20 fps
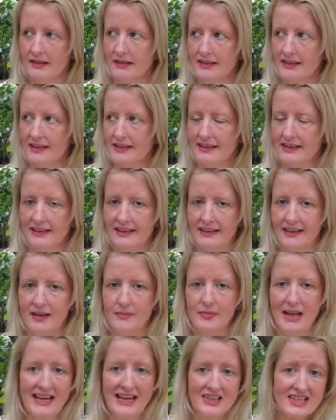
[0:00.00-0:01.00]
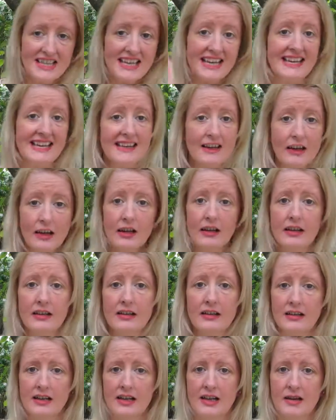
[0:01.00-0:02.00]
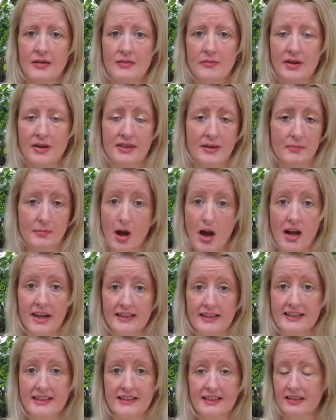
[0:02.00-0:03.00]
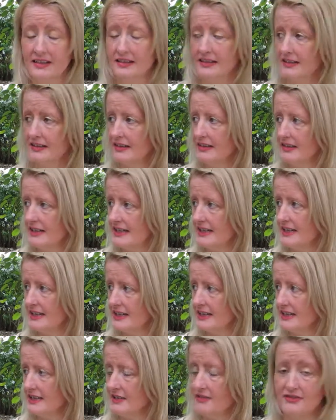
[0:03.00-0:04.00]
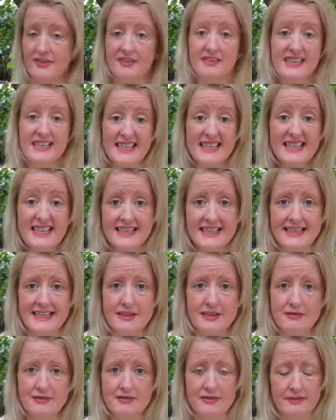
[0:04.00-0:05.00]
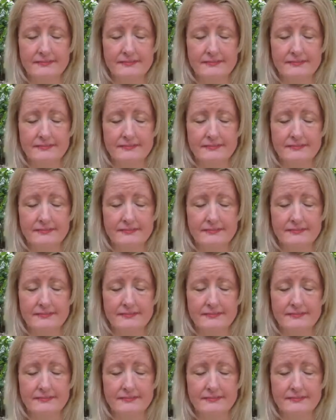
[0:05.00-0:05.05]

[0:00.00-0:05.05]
Yeah, actually here, but the mic is very sensitive.